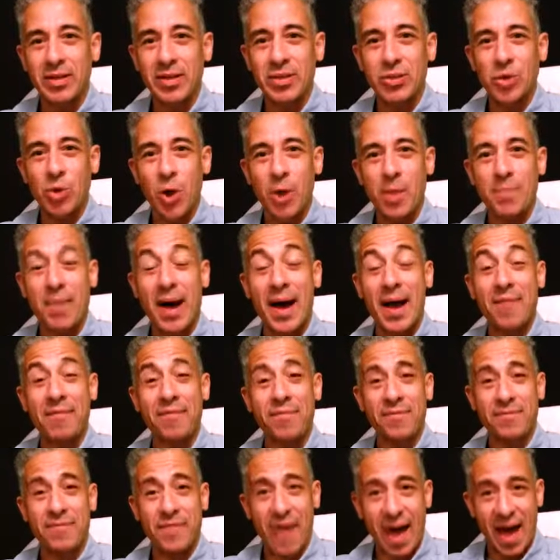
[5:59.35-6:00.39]
is going
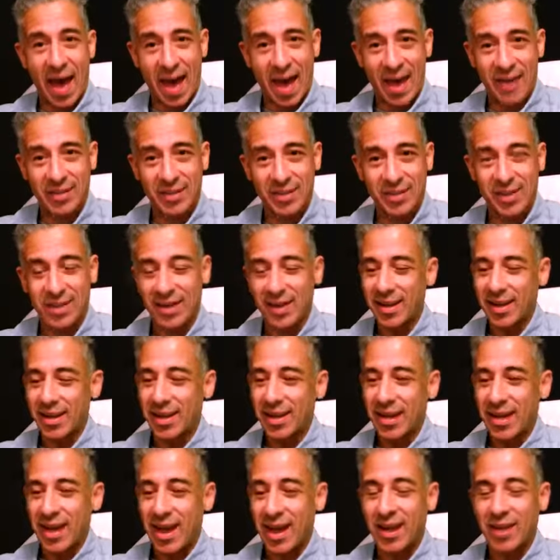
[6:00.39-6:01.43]
by fast
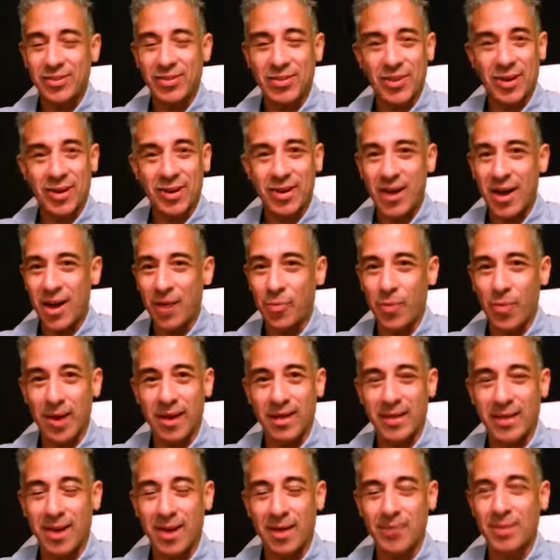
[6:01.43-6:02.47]
and it's going to come
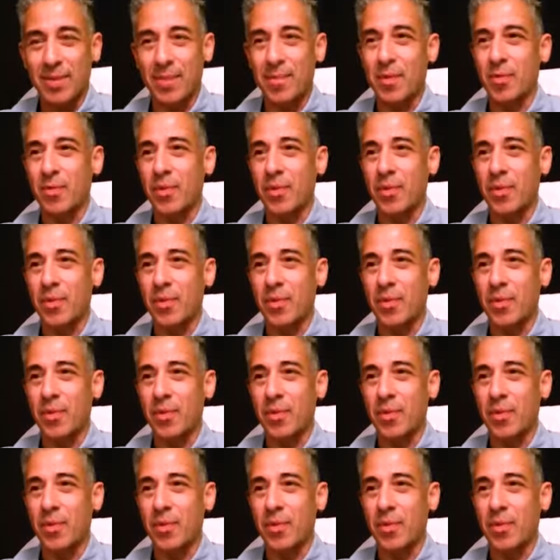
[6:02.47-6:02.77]
when it comes.